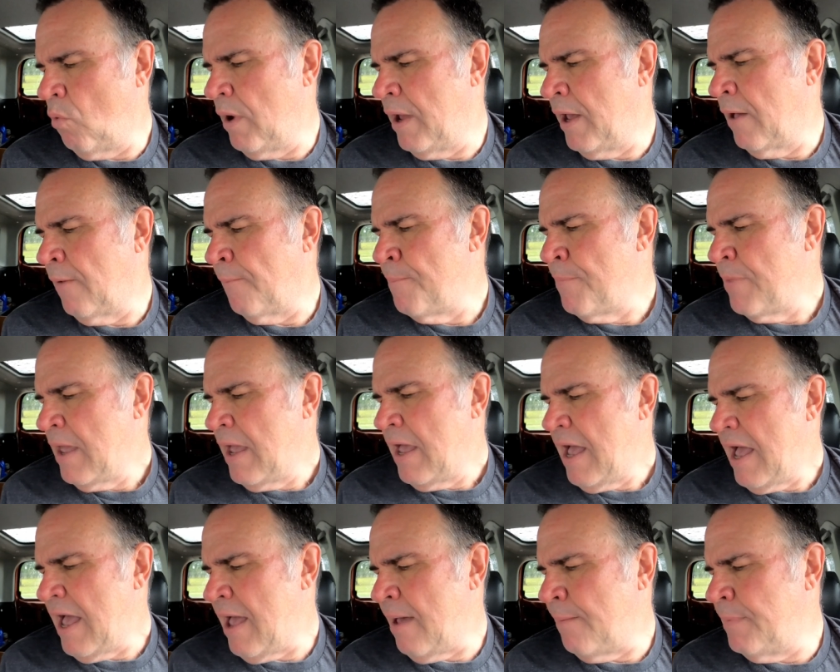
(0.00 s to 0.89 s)
well,
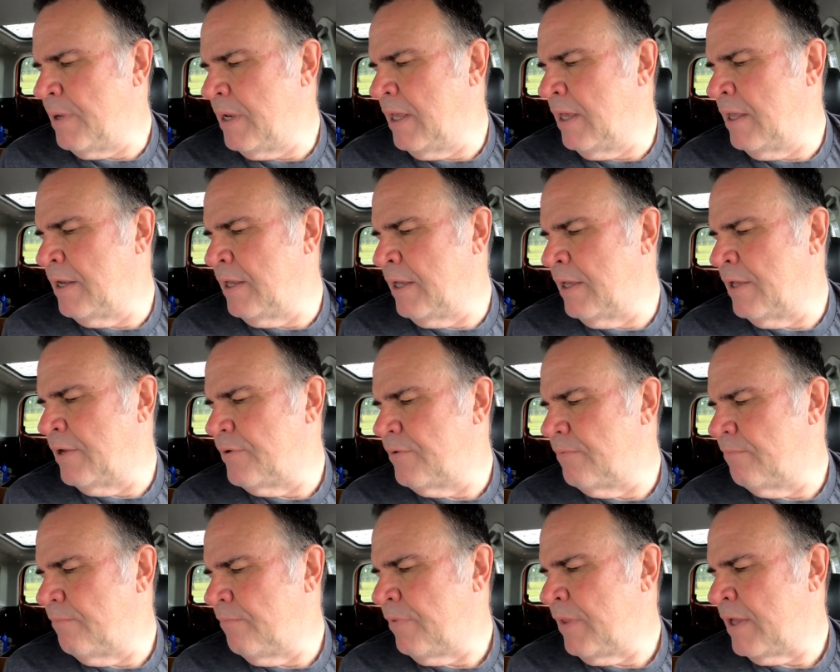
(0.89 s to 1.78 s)
I'm an idiot,
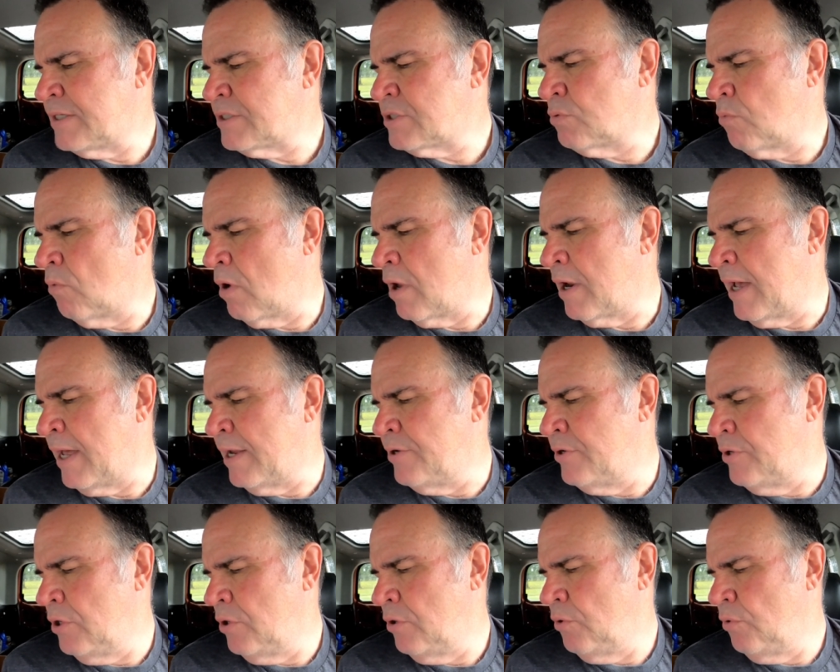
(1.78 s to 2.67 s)
and that's what I
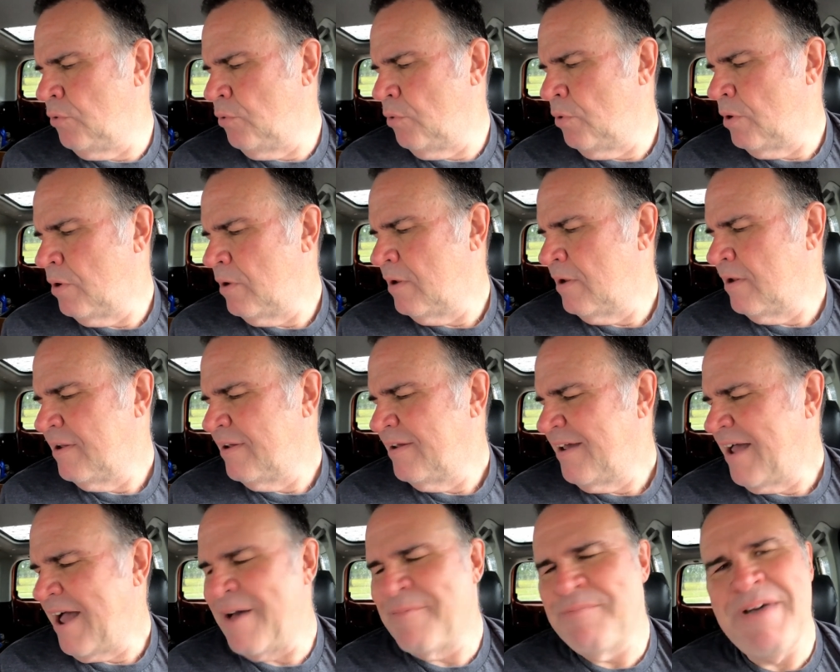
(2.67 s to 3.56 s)
do.
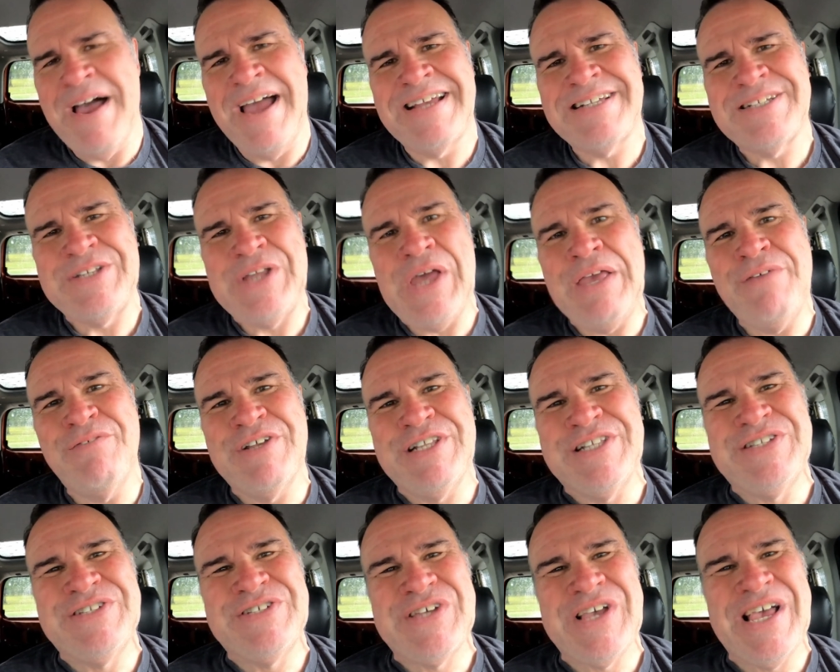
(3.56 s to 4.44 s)
I'm Mack
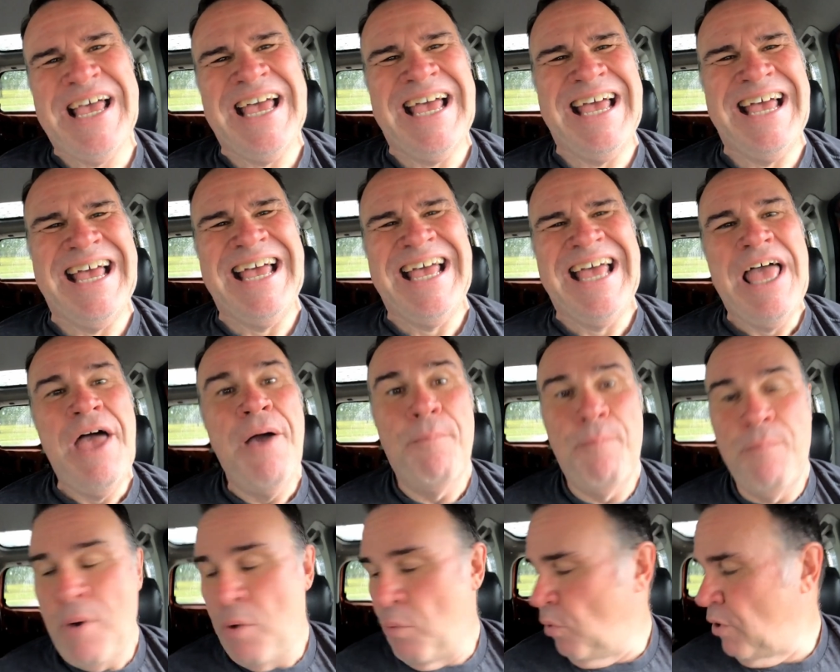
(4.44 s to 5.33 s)
Stevens.
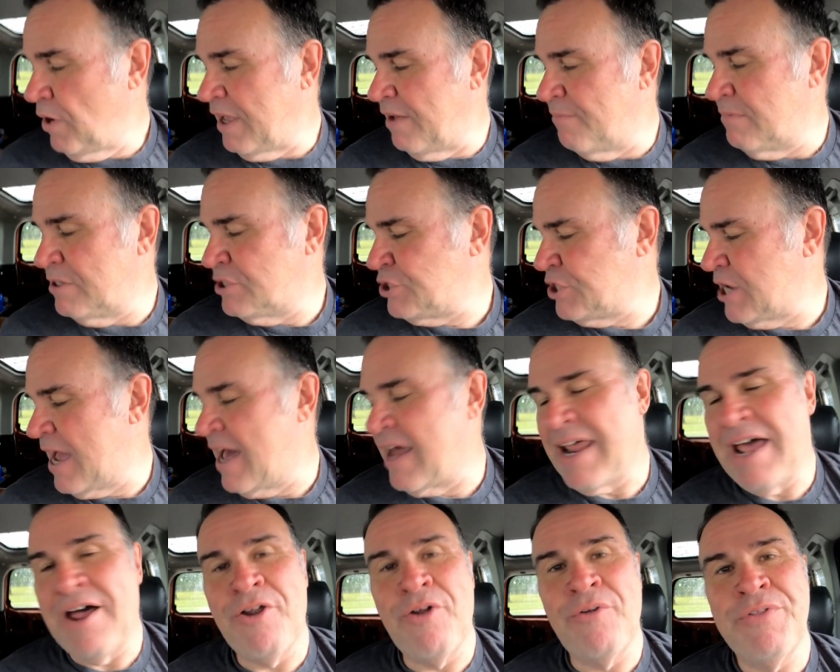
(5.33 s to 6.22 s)
But we'll give him a
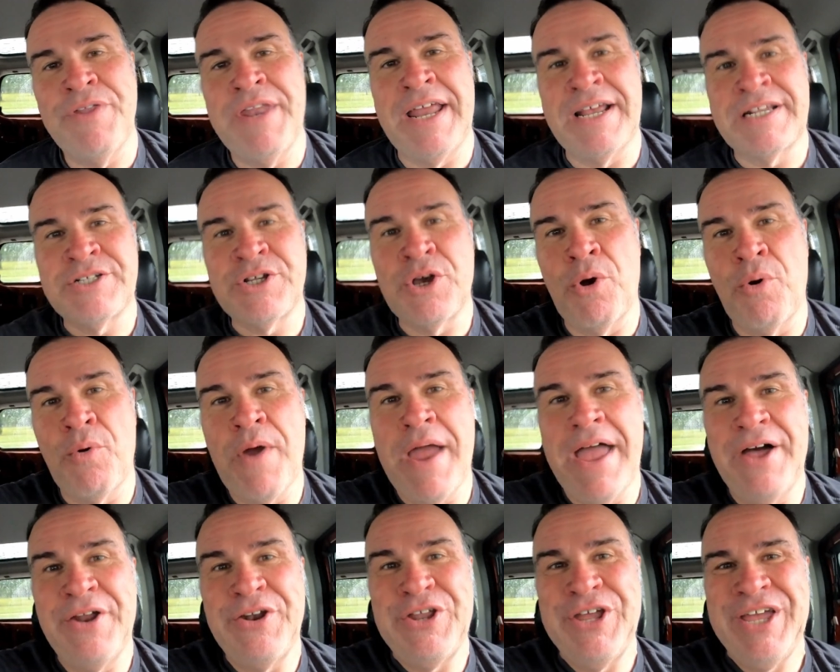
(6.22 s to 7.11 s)
shout out on the next go
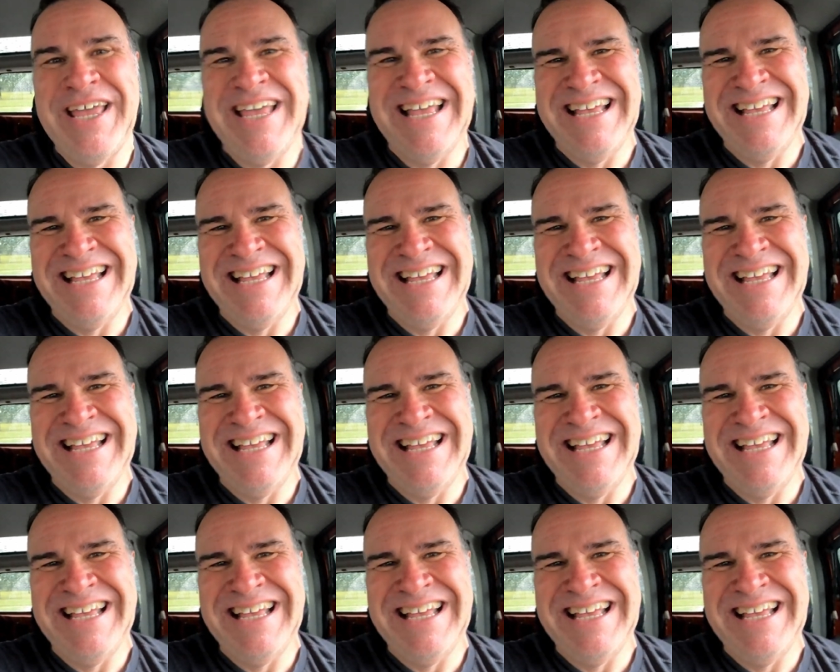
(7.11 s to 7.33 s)
round.